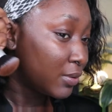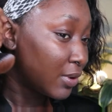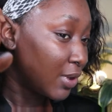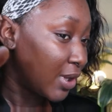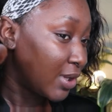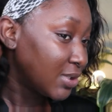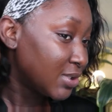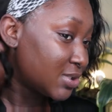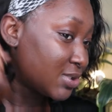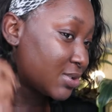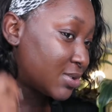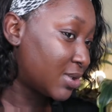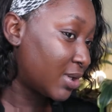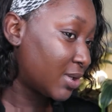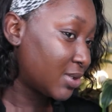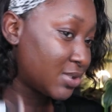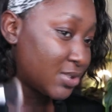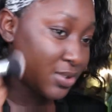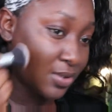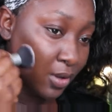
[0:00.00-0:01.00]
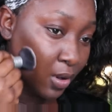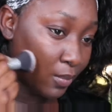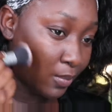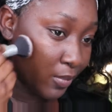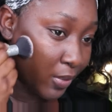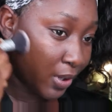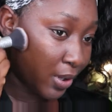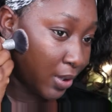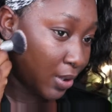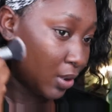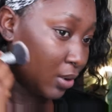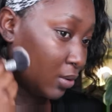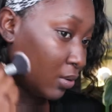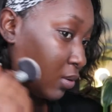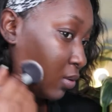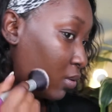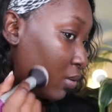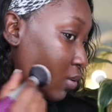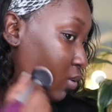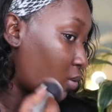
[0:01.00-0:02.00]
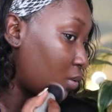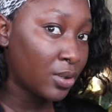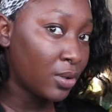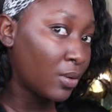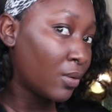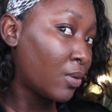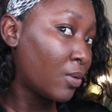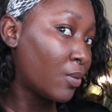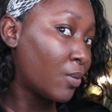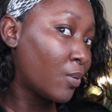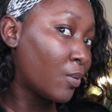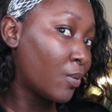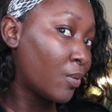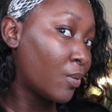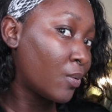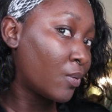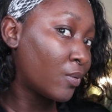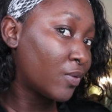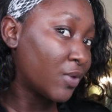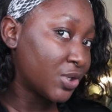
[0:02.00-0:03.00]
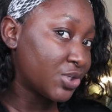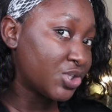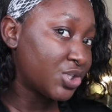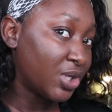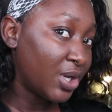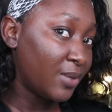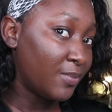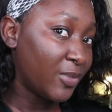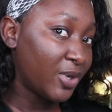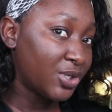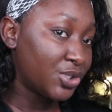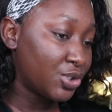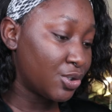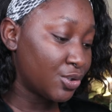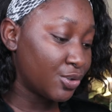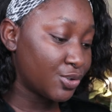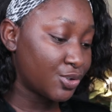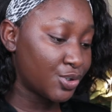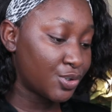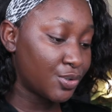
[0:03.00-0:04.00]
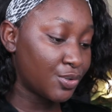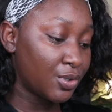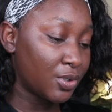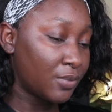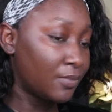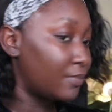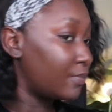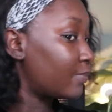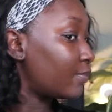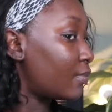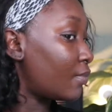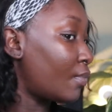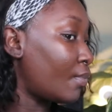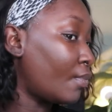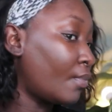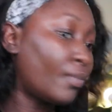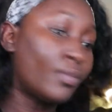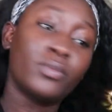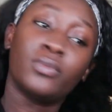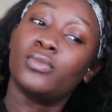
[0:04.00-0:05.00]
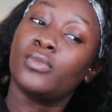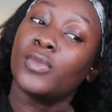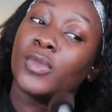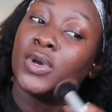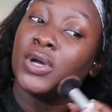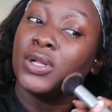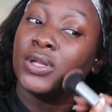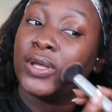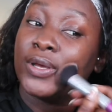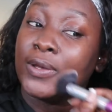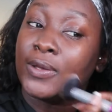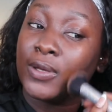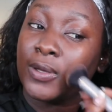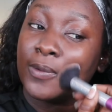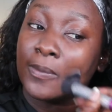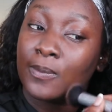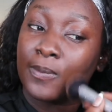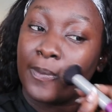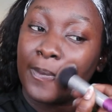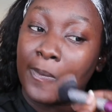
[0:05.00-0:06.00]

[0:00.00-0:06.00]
That's that's not bad. The shade match looks good. I like it.